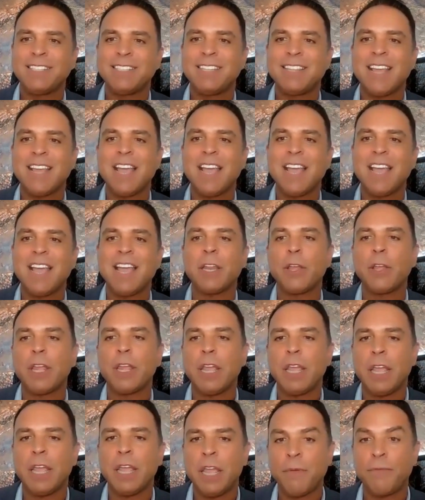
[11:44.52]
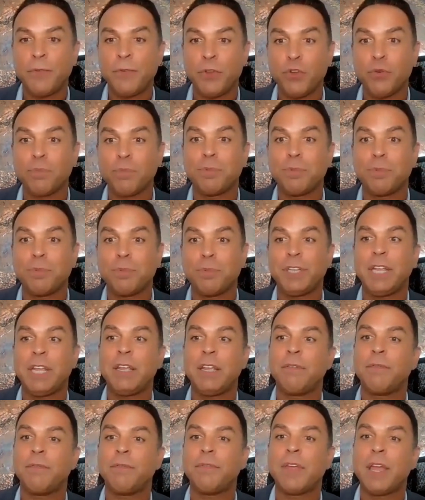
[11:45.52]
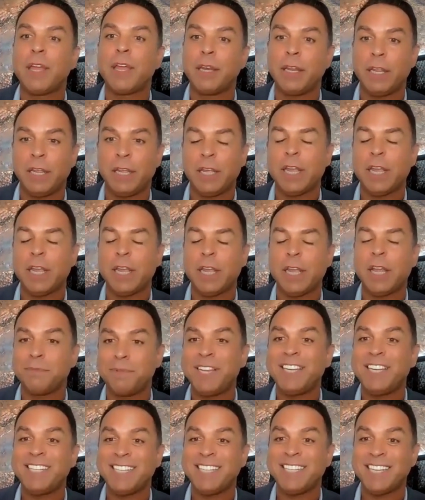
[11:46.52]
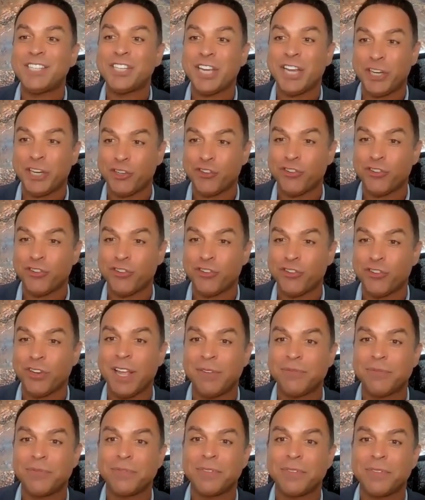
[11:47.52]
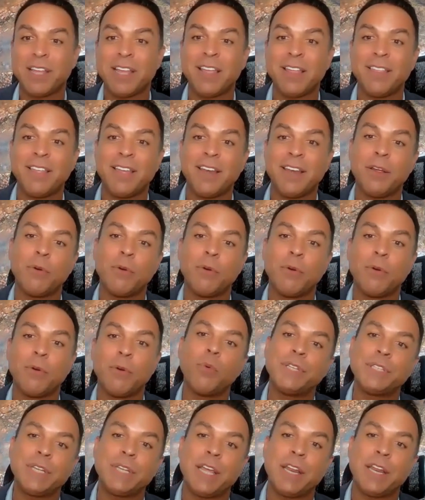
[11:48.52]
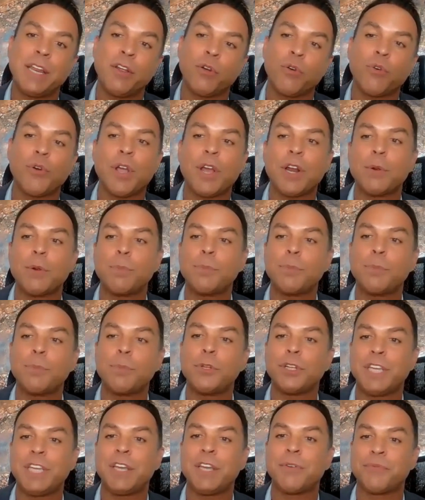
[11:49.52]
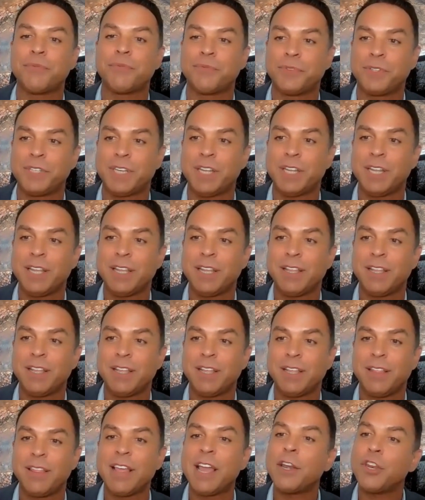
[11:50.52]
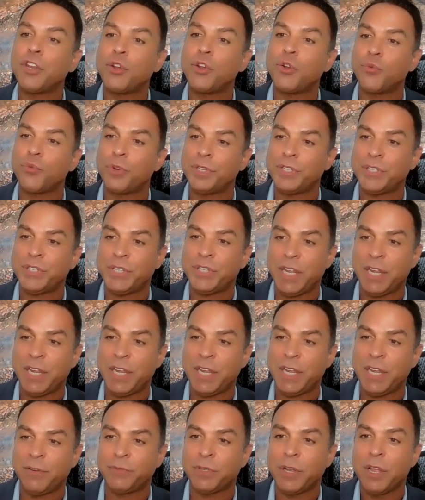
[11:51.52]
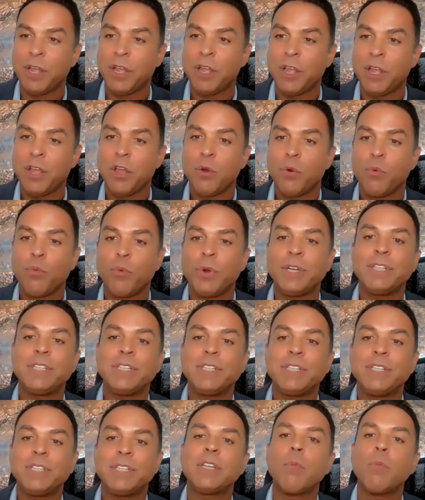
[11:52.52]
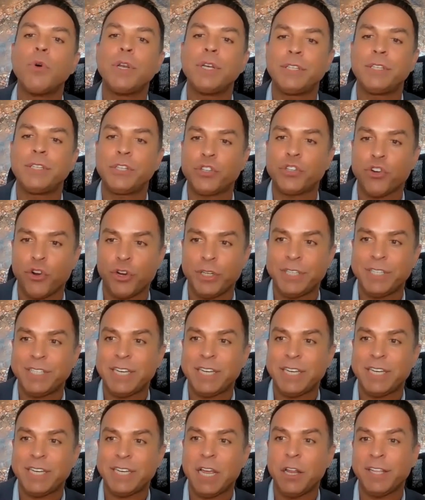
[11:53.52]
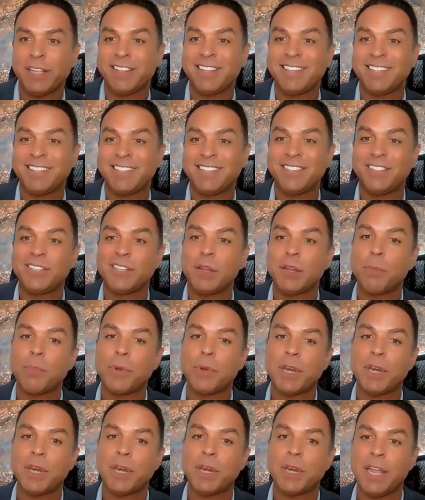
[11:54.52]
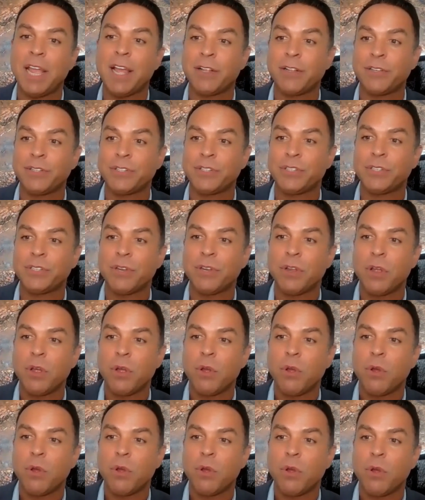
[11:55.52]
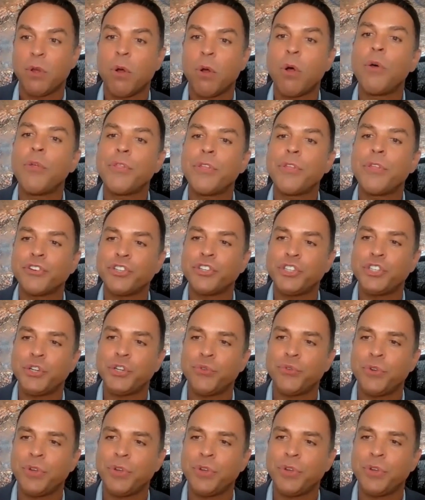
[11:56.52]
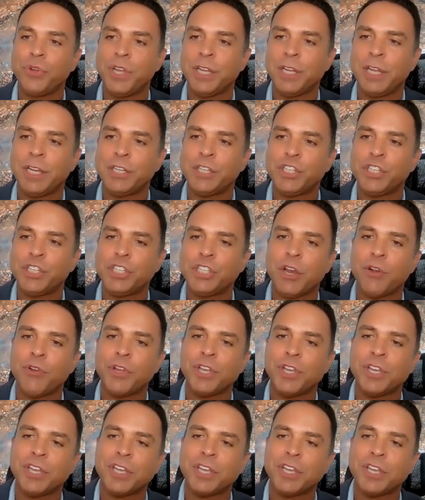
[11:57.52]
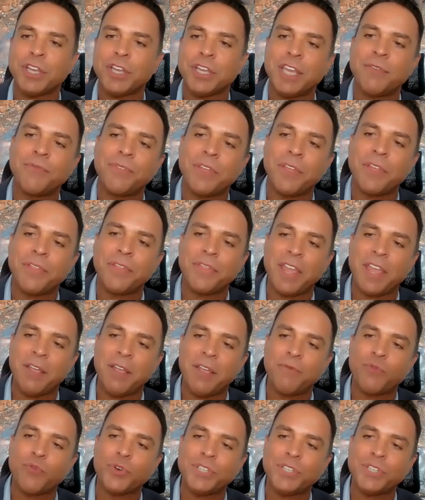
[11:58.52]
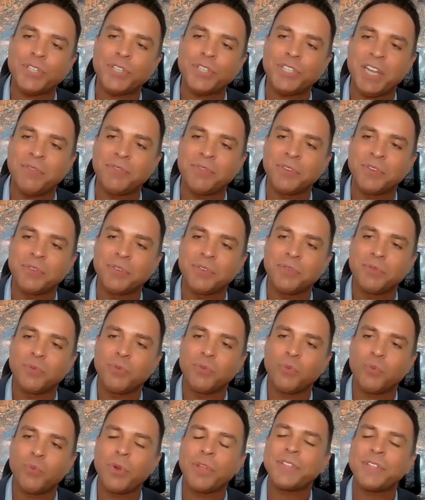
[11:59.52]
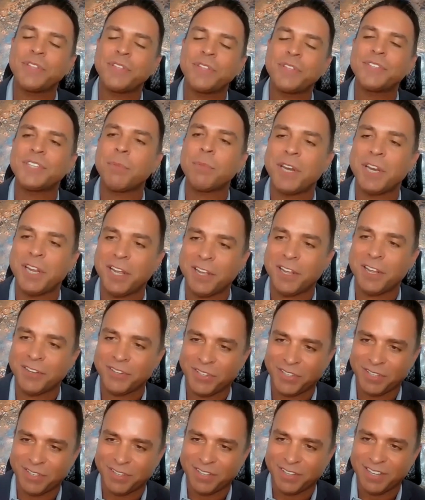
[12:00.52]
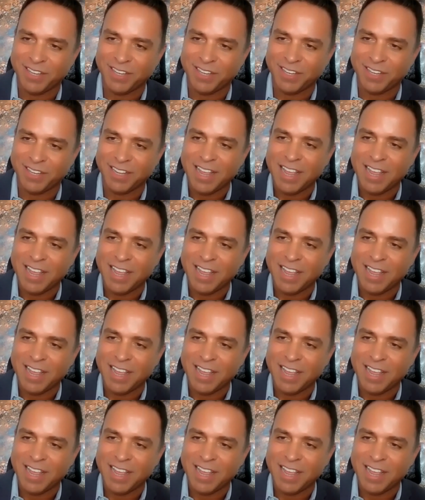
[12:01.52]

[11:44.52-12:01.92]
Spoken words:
is that if you believe that eXp did change your life and that it was an incredible gift that you received, when someone starts telling this to somebody else, all they're doing is sharing a gift that they've received with somebody else.